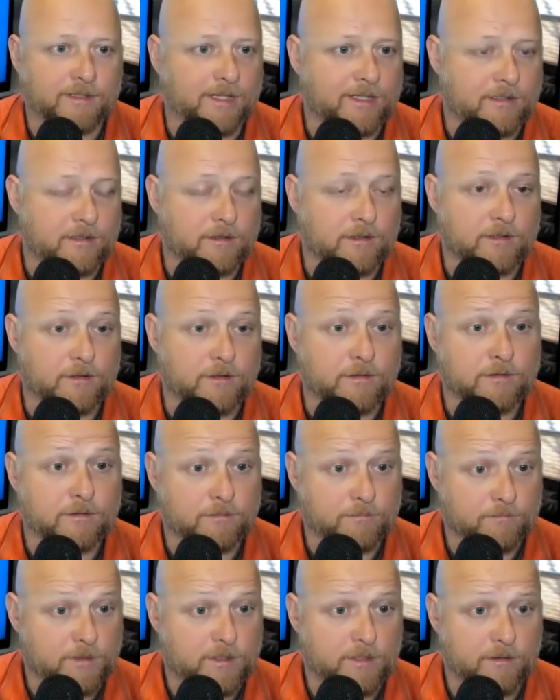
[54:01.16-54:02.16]
Like you could use
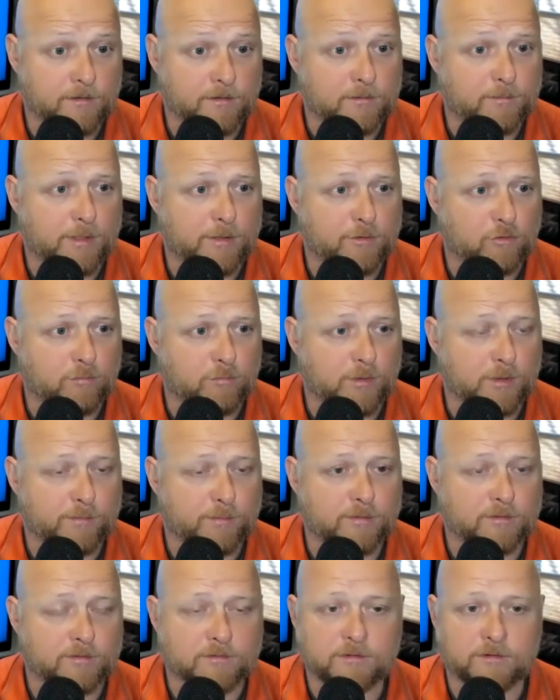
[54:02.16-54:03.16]
a special
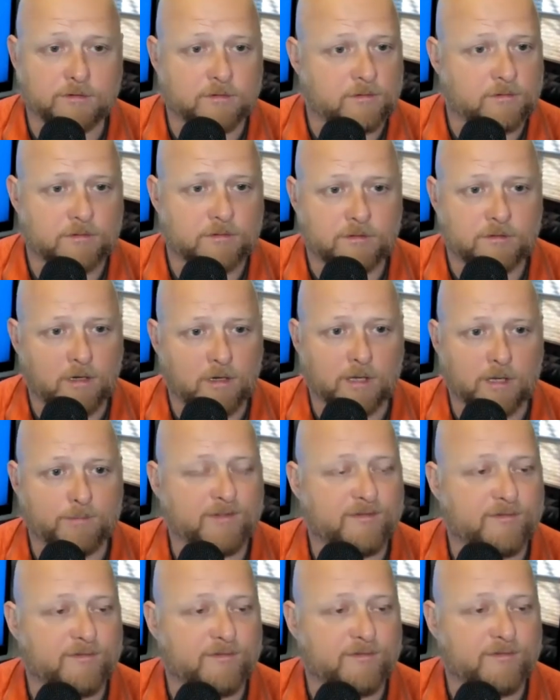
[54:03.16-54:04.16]
purpose, just start up a
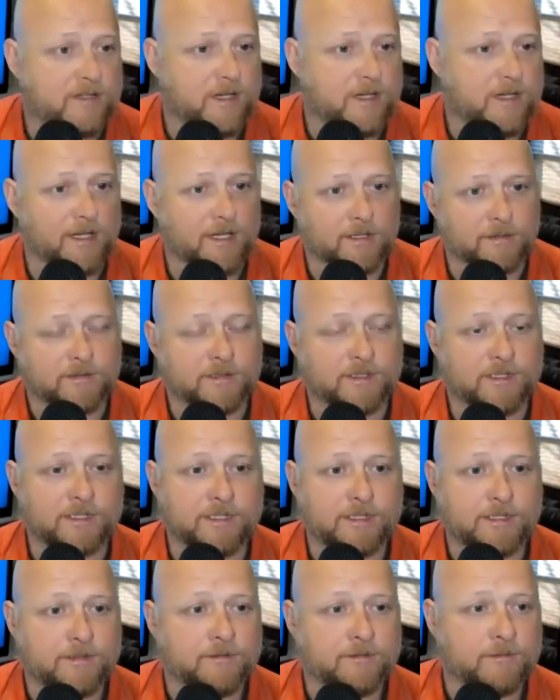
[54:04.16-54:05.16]
fresh
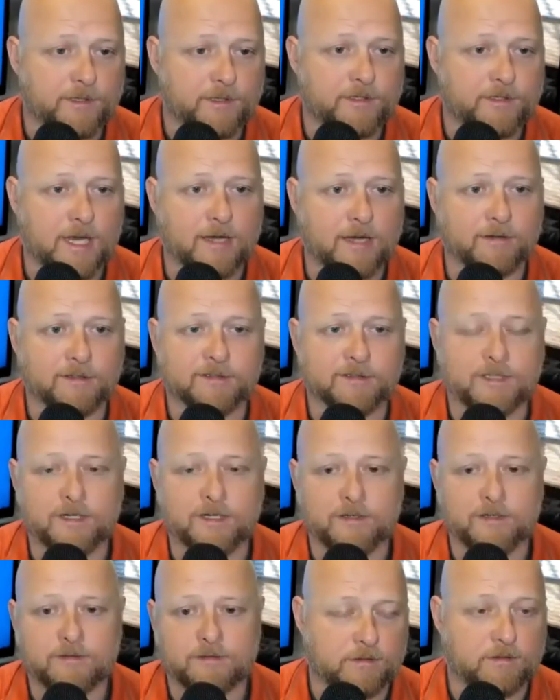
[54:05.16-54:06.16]
LLC. The challenge
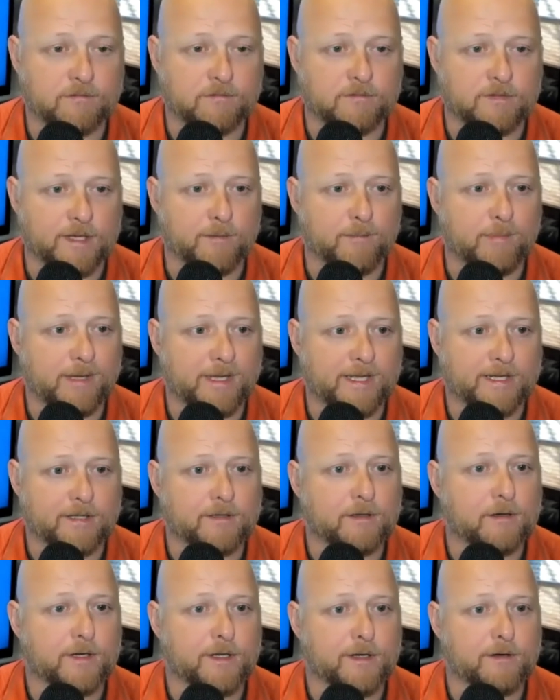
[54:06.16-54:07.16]
there, you've got to pay an
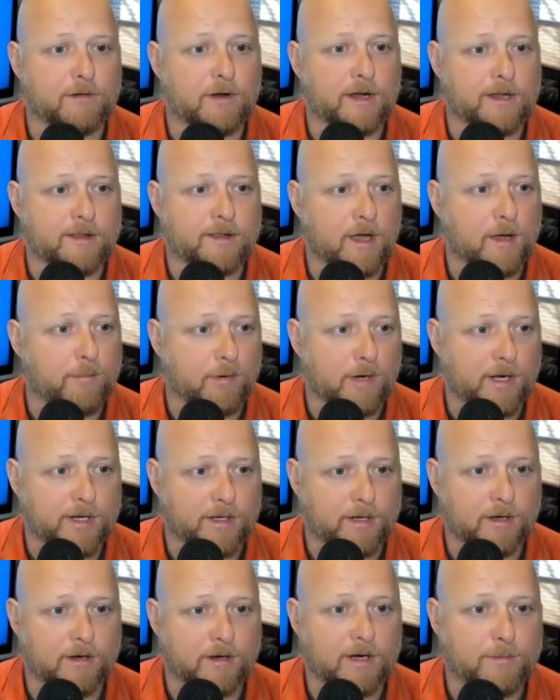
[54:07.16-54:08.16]
attorney to write the
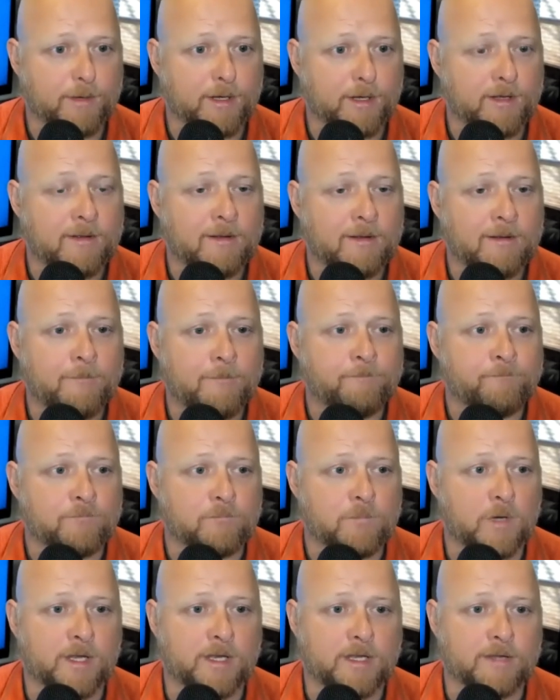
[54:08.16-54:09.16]
operating agreement.
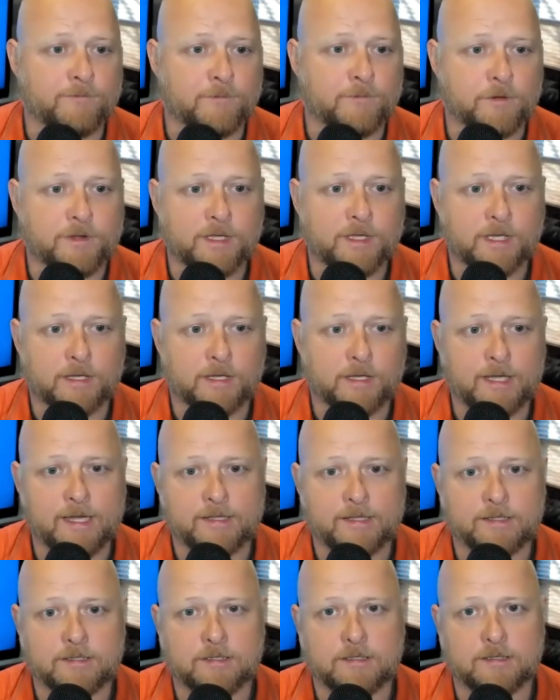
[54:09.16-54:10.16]
But if you think
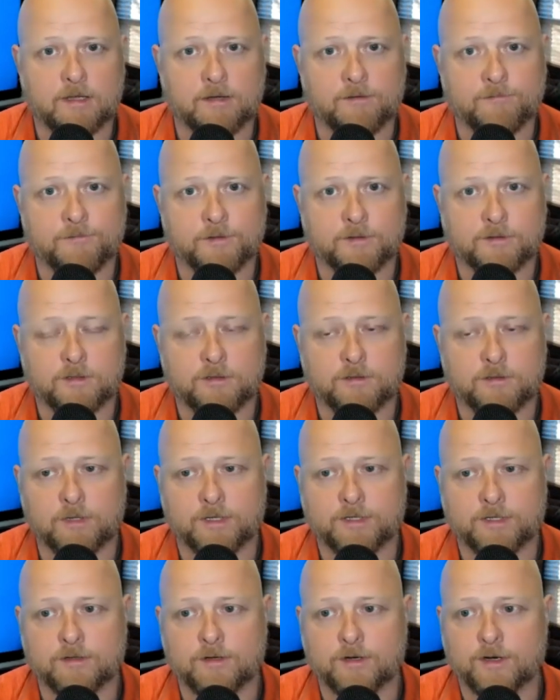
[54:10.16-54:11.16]
that's a
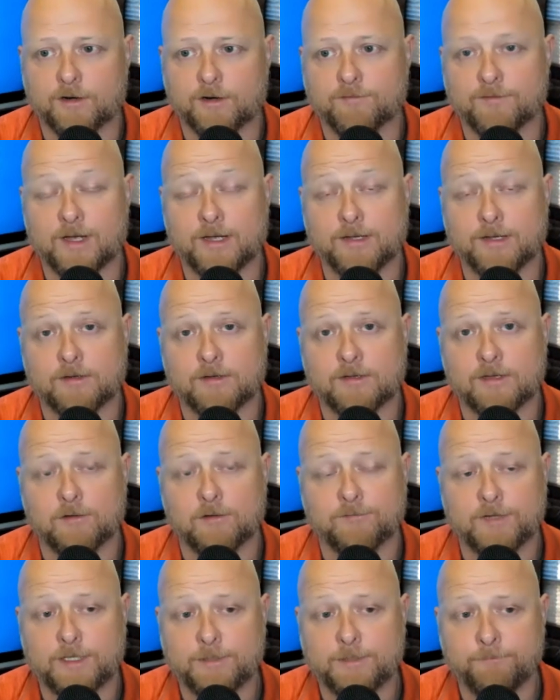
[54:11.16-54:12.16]
situation you're going to find
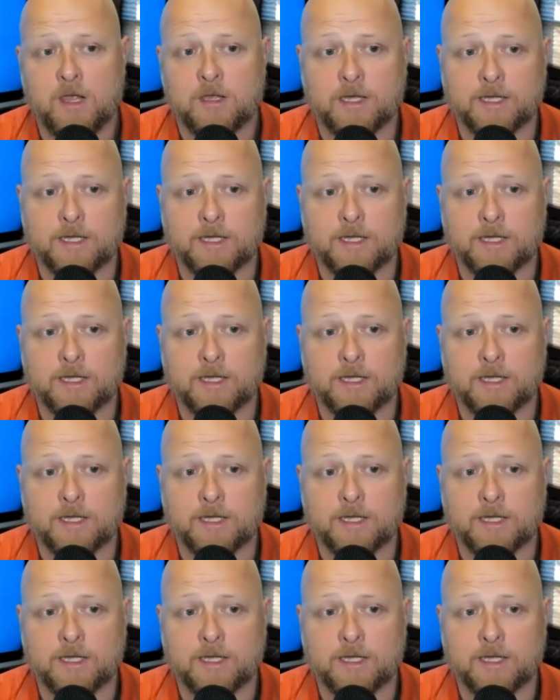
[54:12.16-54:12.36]
yourself in,